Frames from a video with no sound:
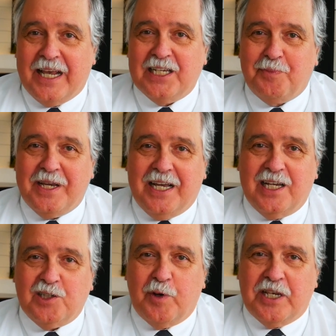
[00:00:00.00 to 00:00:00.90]
is
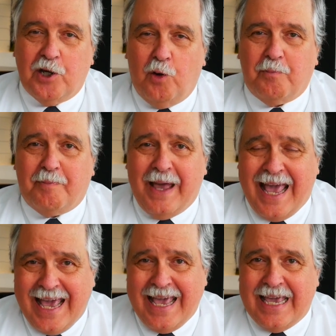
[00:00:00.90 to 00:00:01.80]
because we don't
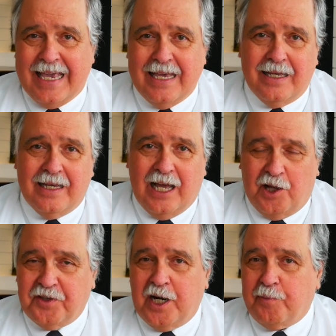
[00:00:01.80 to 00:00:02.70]
pay
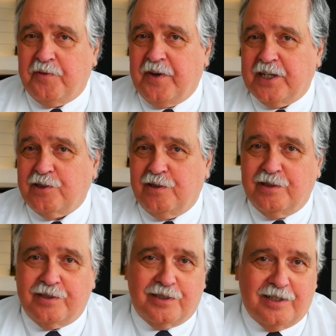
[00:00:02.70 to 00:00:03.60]
healthcare
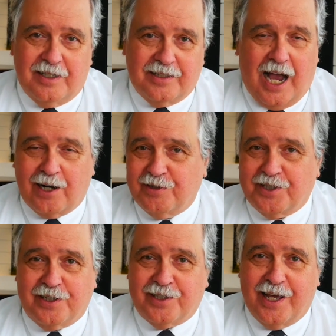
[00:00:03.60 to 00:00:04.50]
professionals,
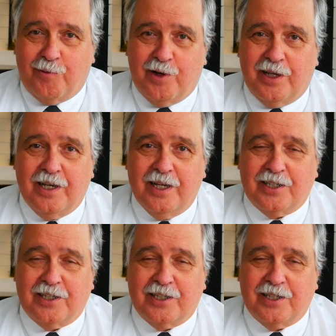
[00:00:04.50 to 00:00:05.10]
doctors, etc.,